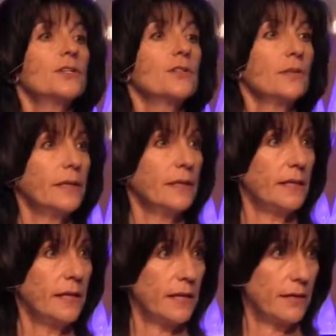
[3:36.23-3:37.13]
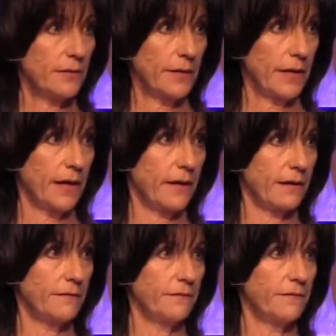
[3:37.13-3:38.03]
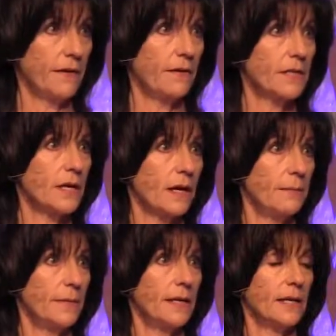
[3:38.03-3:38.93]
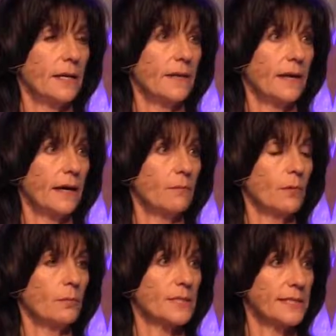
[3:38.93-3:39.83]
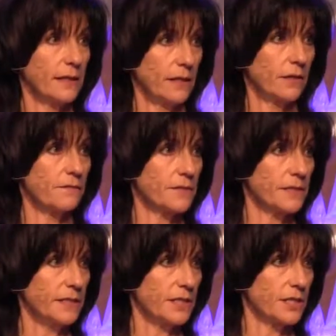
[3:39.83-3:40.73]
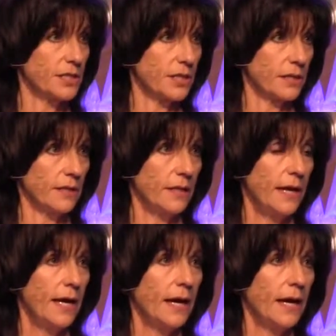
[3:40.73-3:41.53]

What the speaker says: During the year and a half, a time that we were selling our first edition,